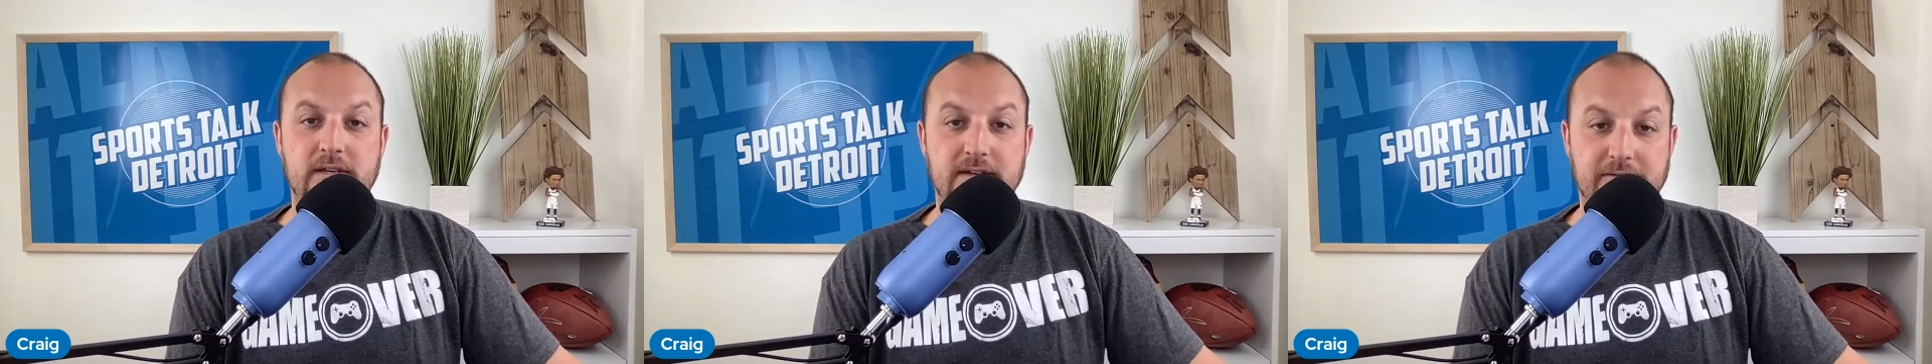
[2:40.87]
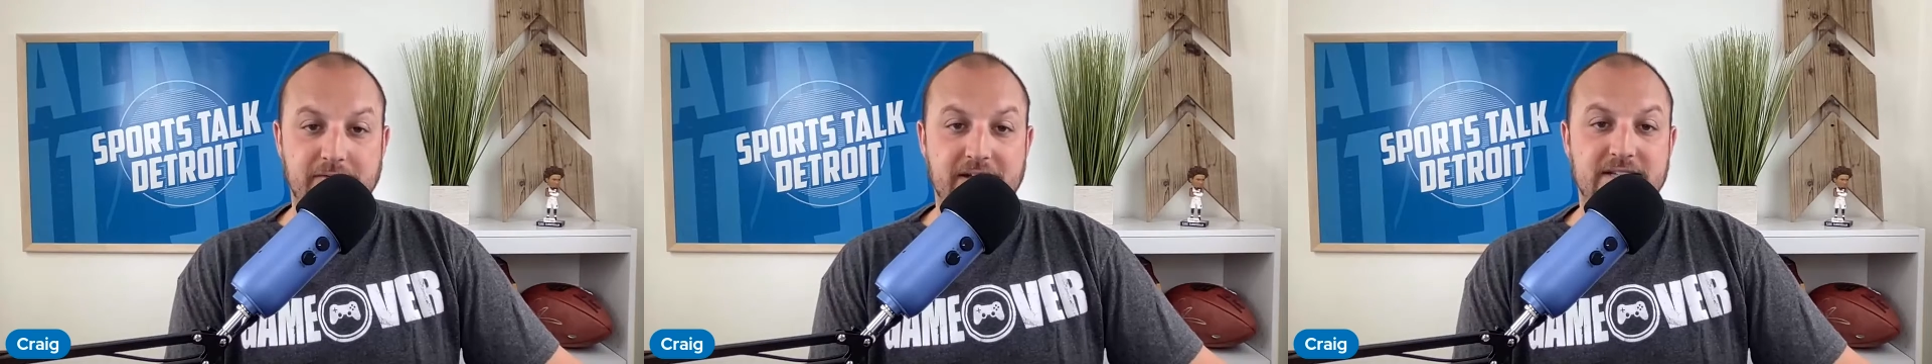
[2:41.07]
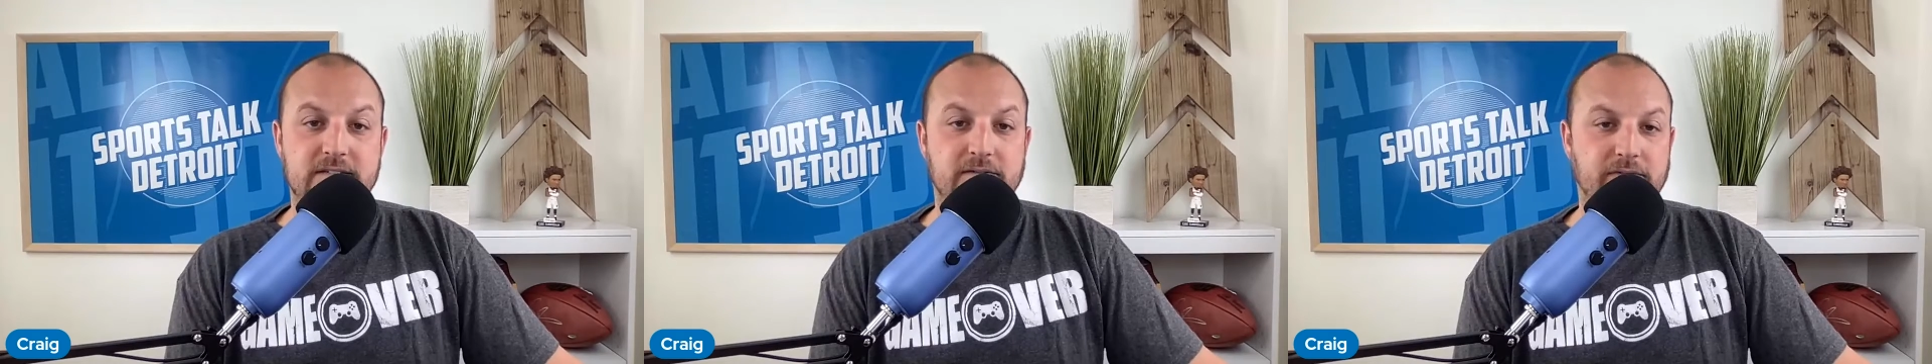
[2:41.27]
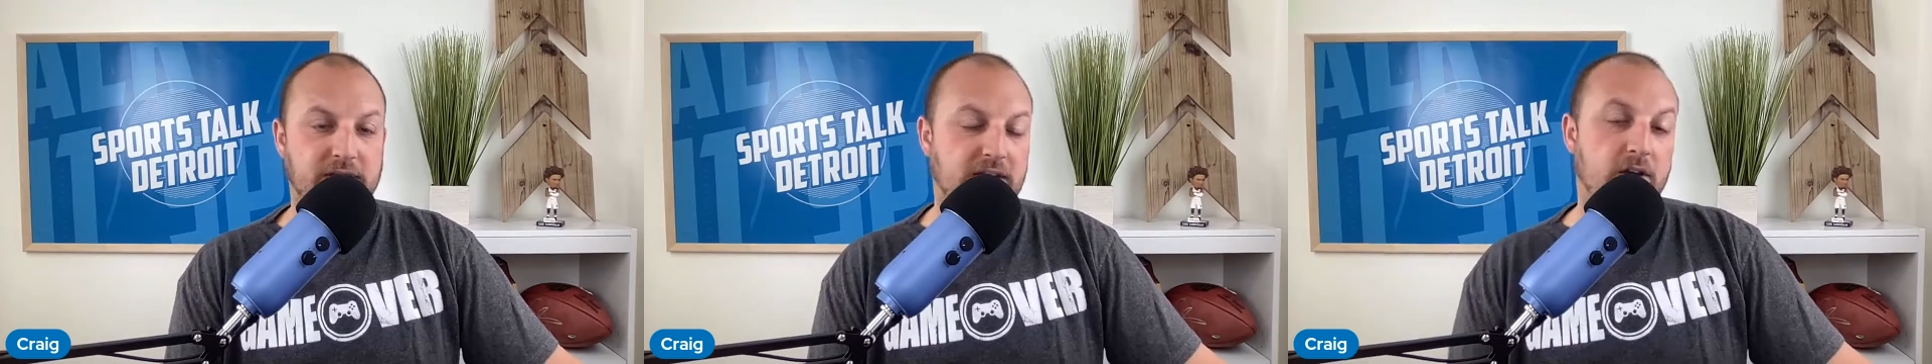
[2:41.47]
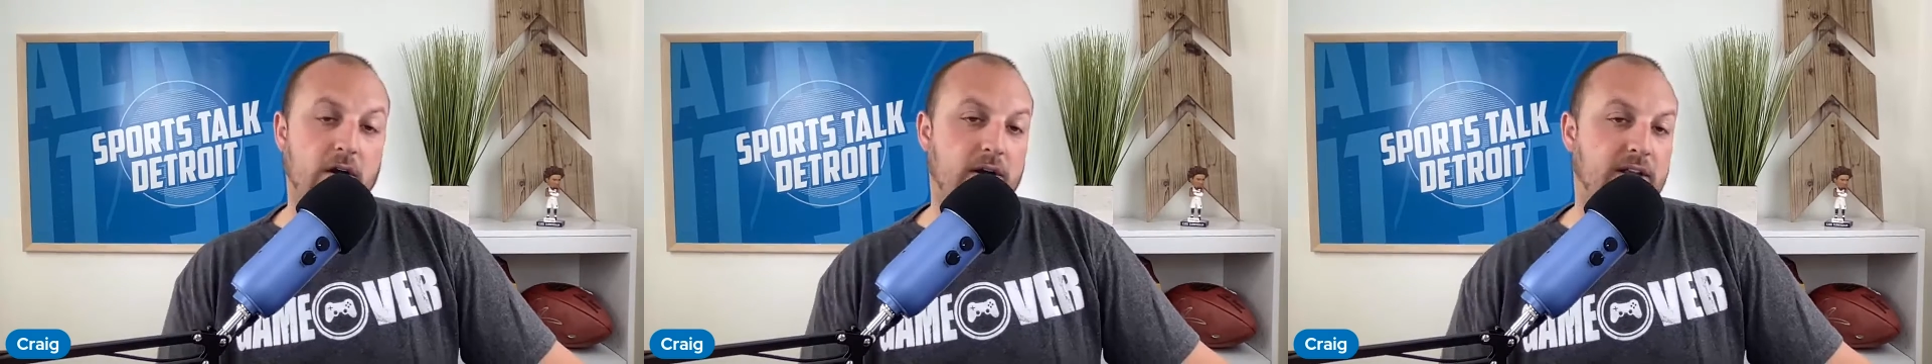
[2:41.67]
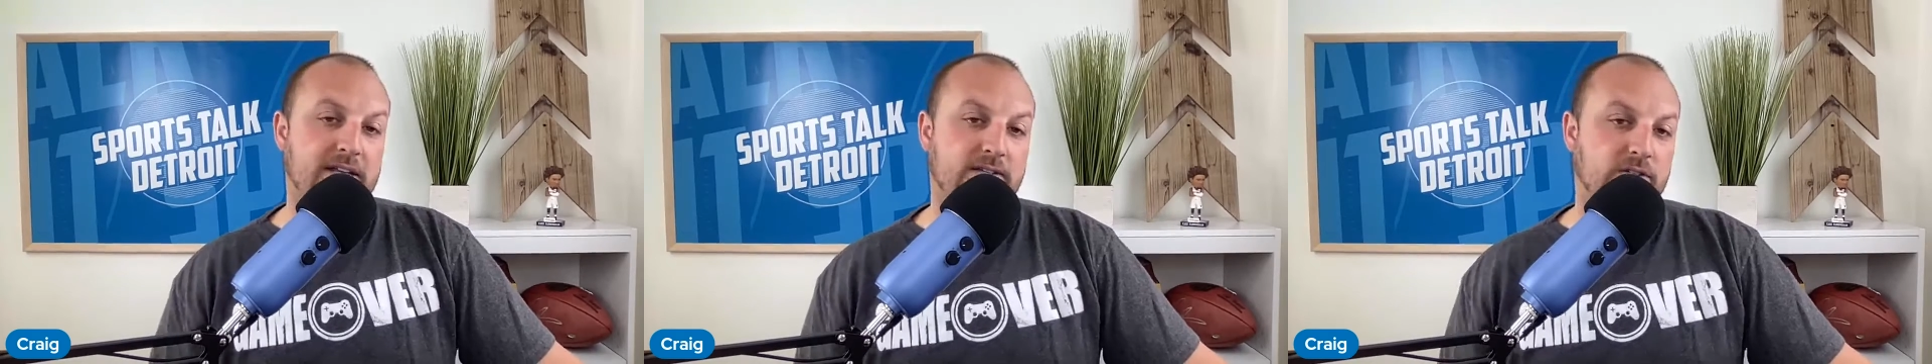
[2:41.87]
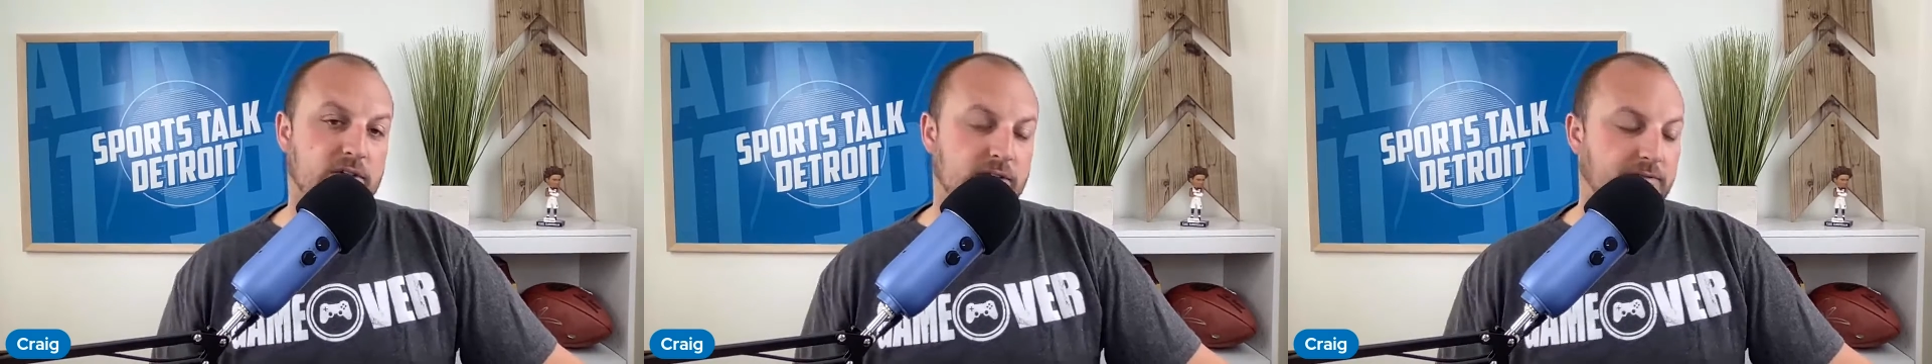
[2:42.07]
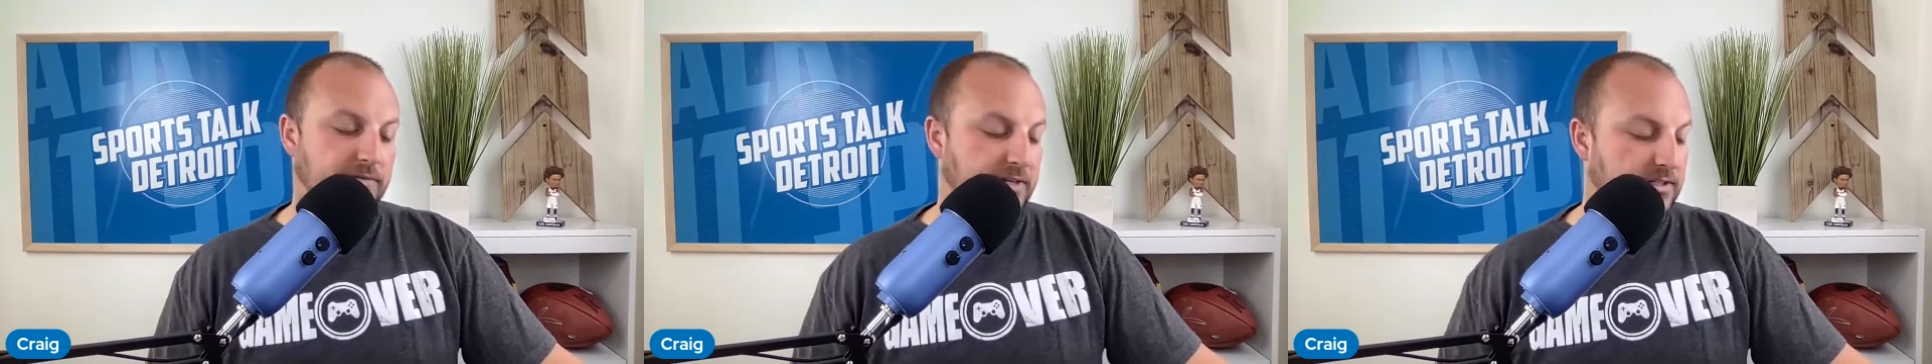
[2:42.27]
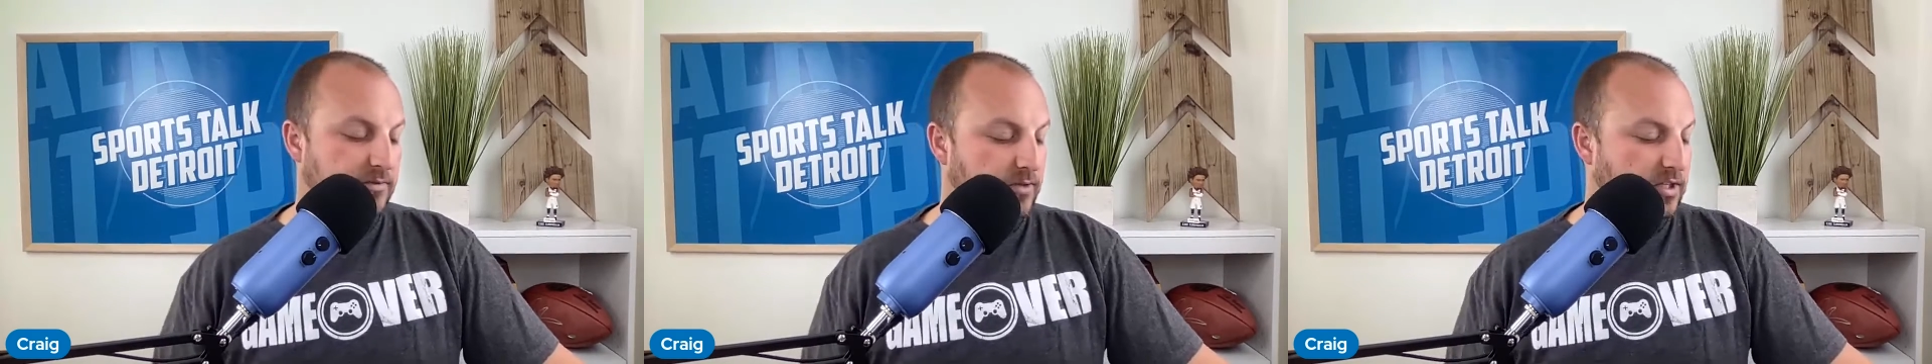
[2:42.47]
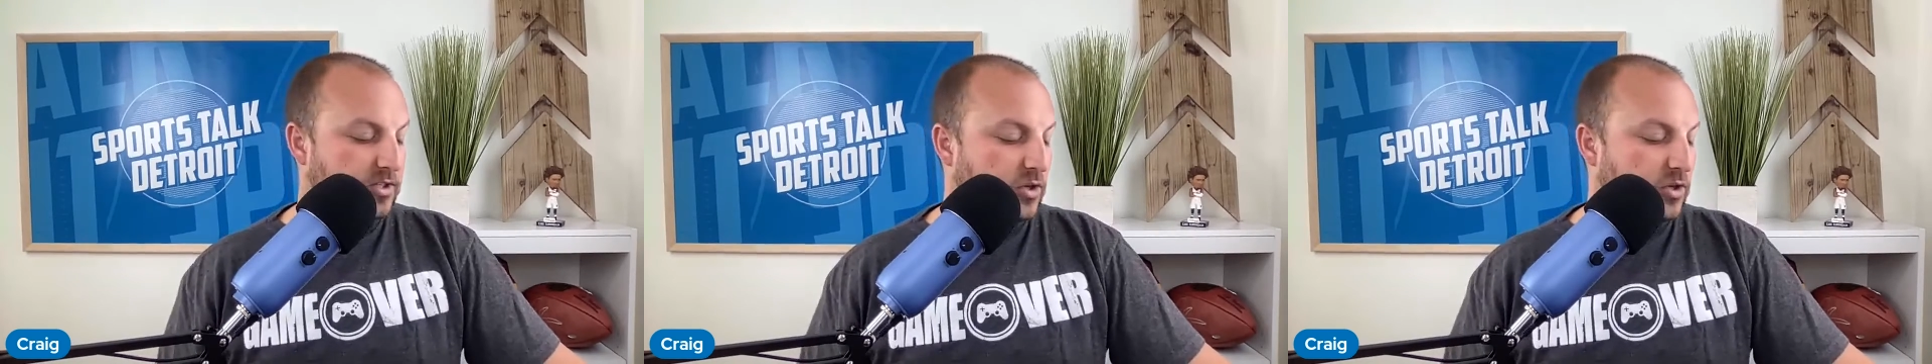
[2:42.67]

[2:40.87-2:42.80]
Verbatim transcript: defensively. He already is good defensively.